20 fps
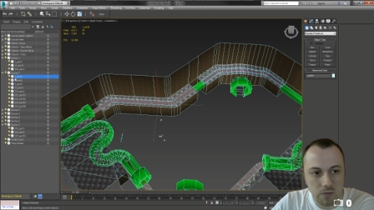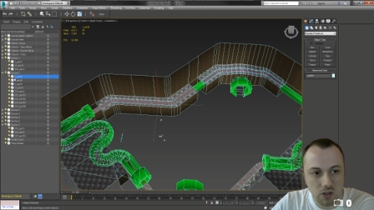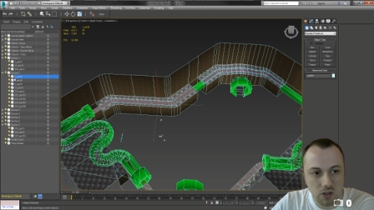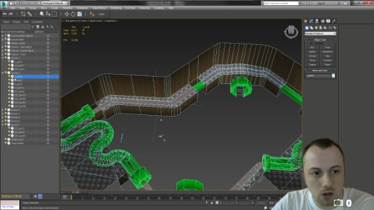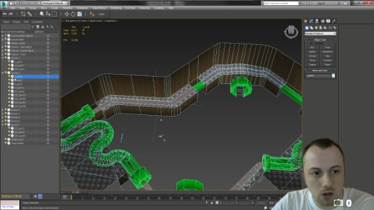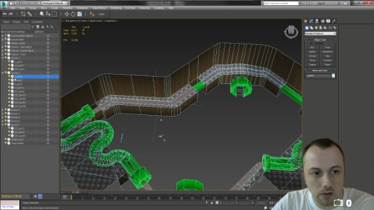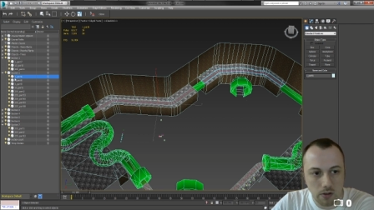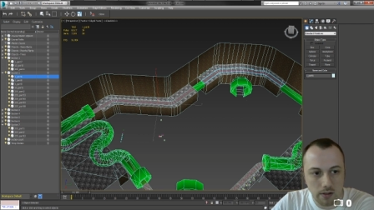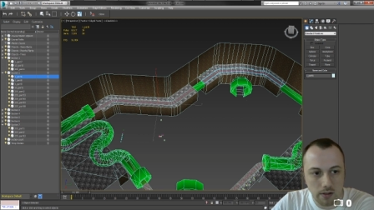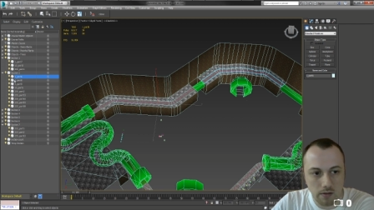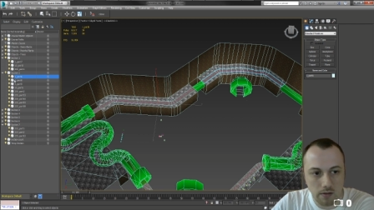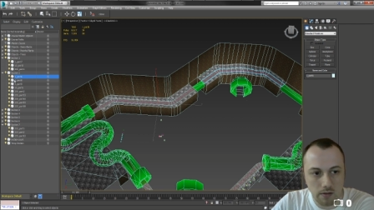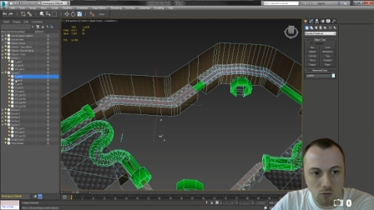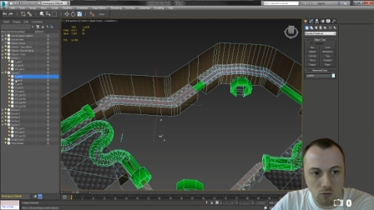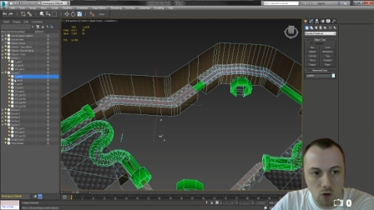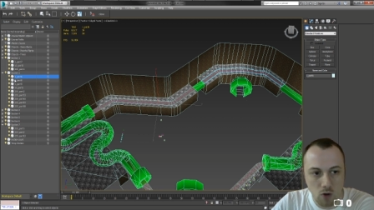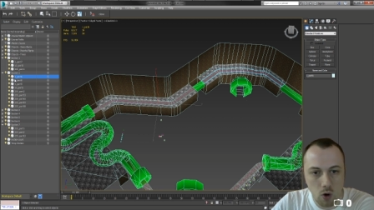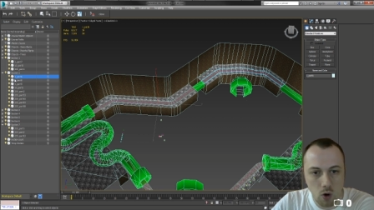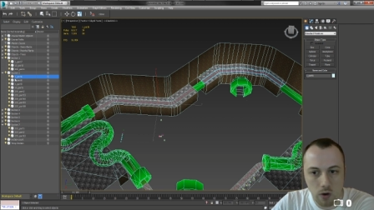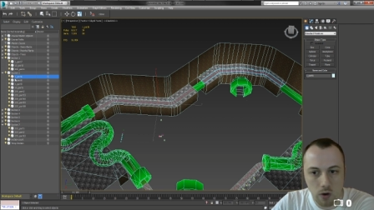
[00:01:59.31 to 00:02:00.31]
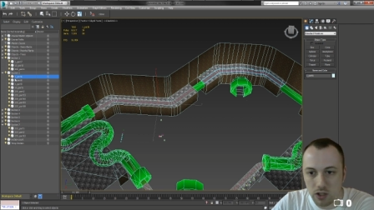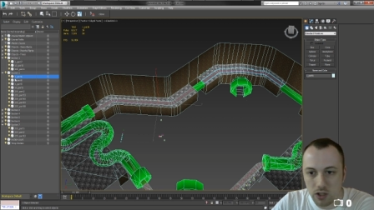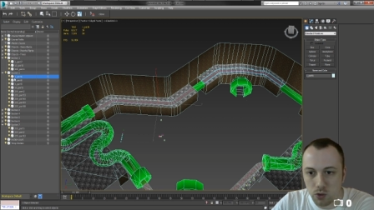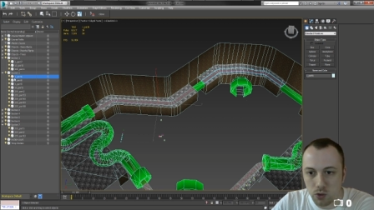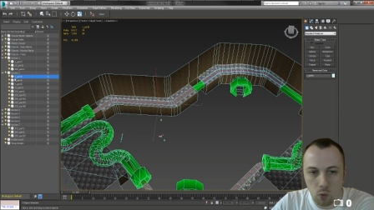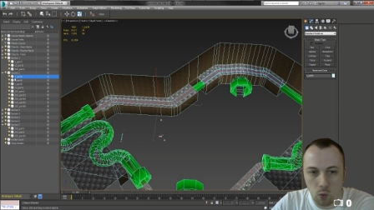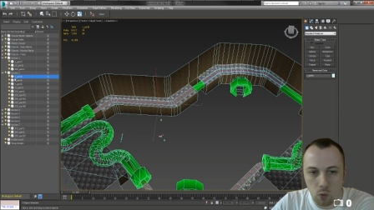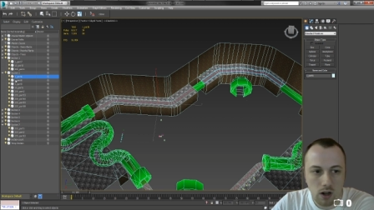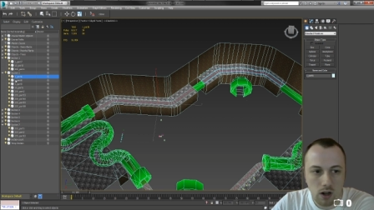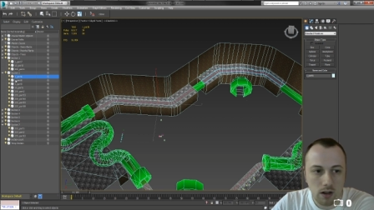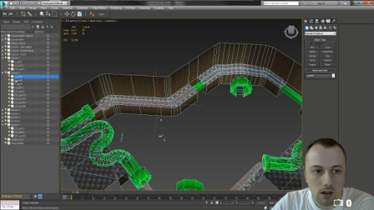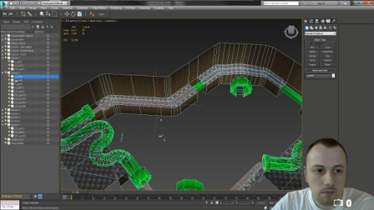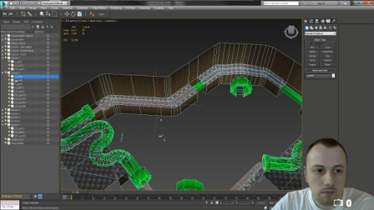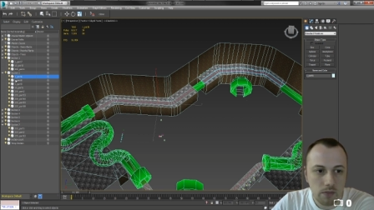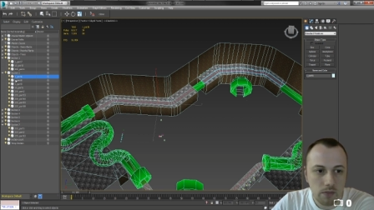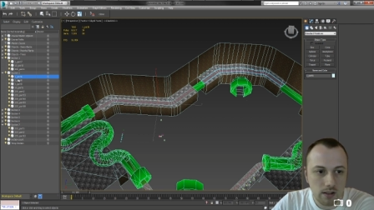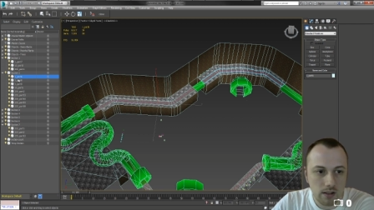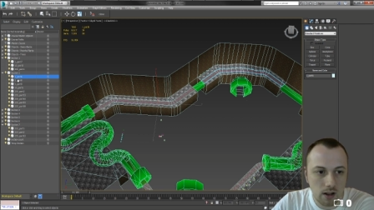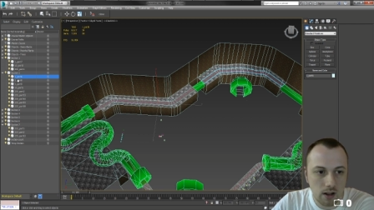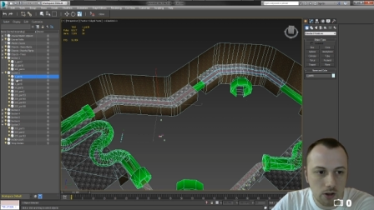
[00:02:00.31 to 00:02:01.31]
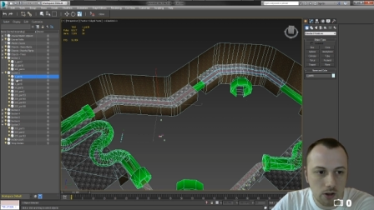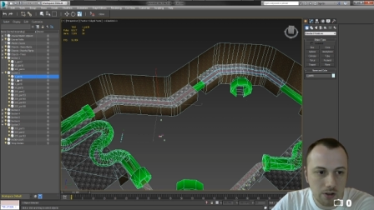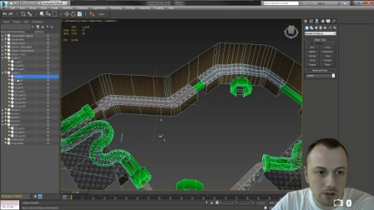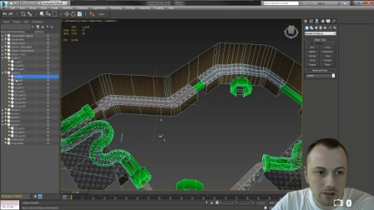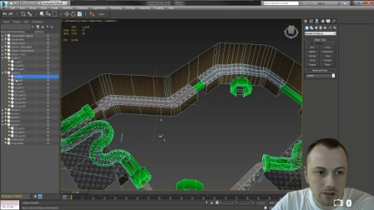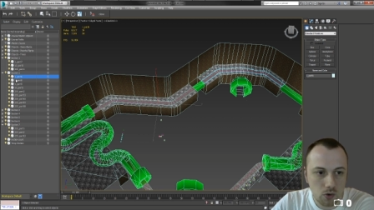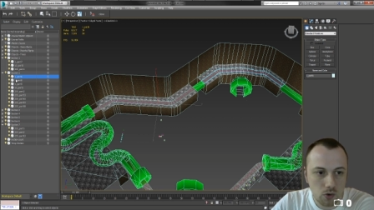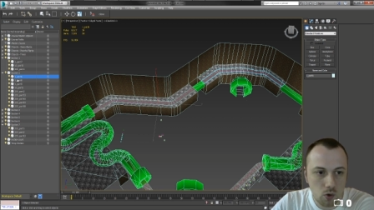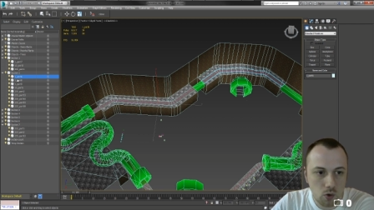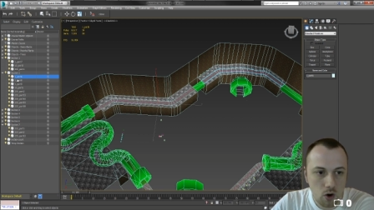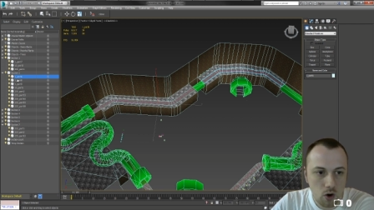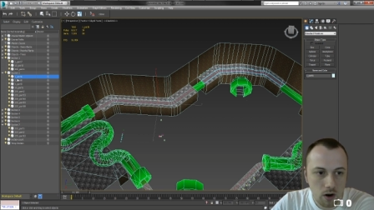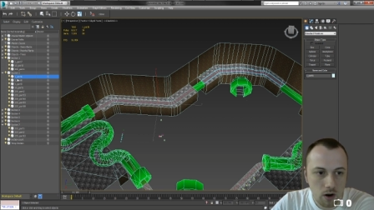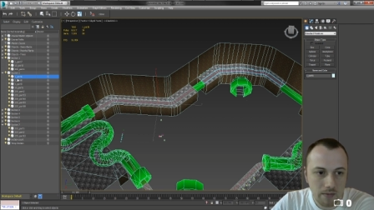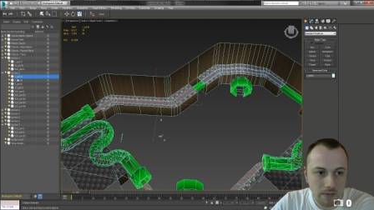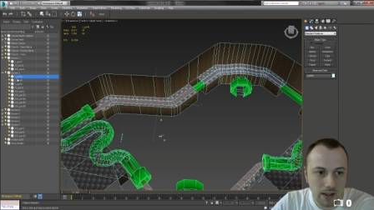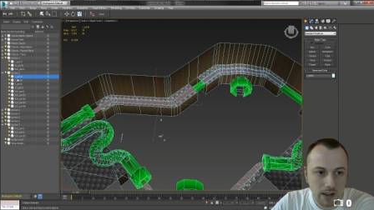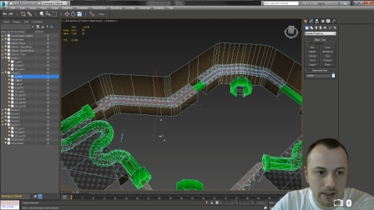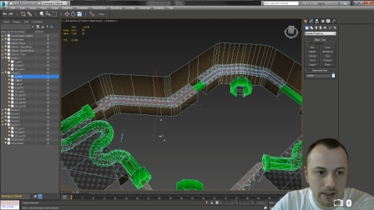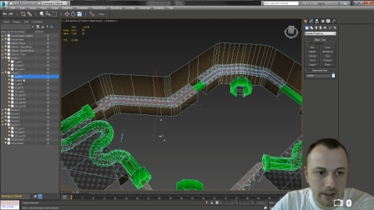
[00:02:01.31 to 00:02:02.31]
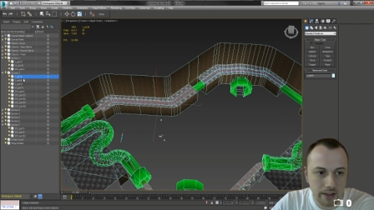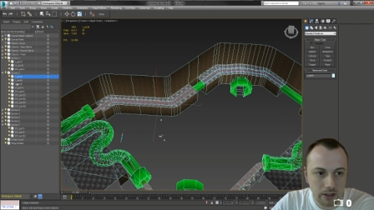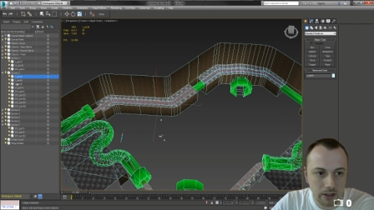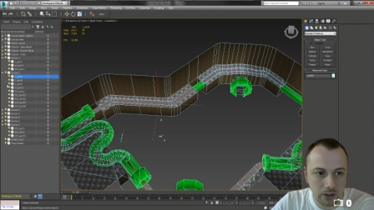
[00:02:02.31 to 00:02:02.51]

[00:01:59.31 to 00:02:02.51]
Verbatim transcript: So the road is 1, underscore, and then a